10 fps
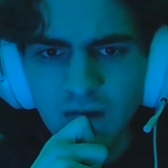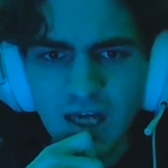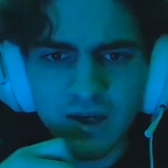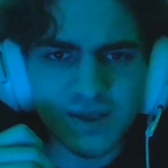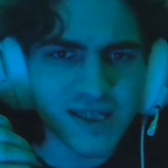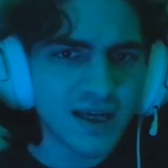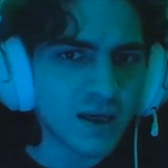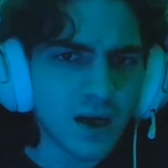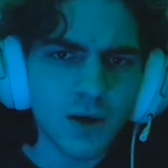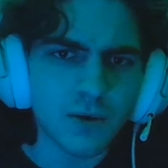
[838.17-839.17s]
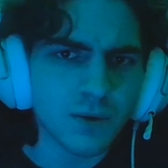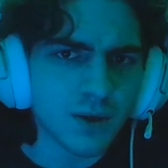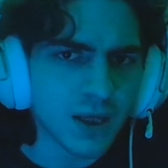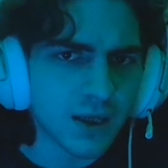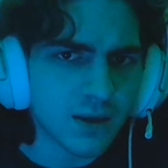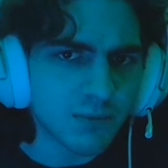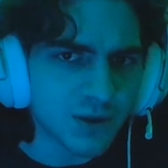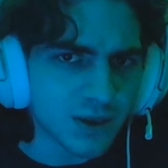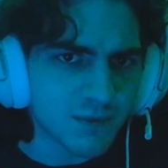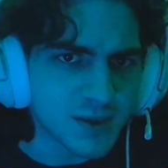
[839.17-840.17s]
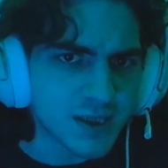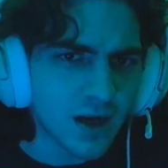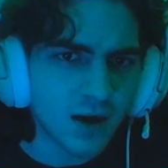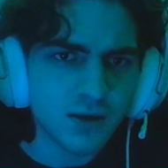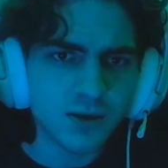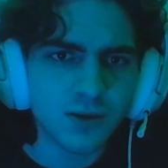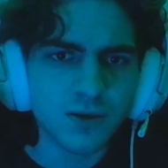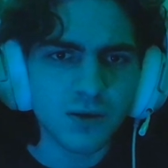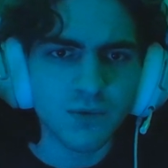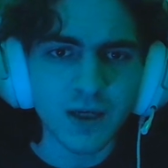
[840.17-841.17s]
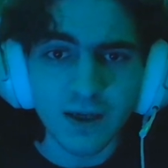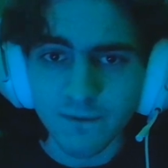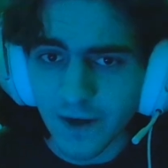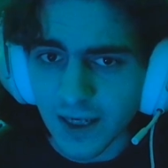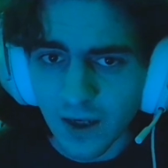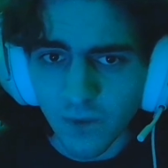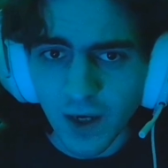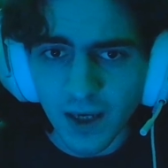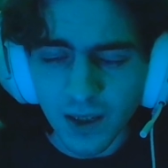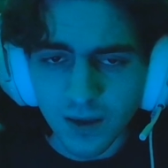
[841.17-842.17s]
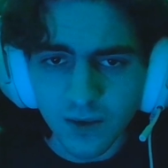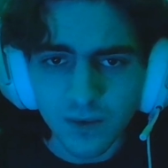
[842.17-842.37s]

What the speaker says: And I was like, oh, are they going to build up this character? Or are we going to find out why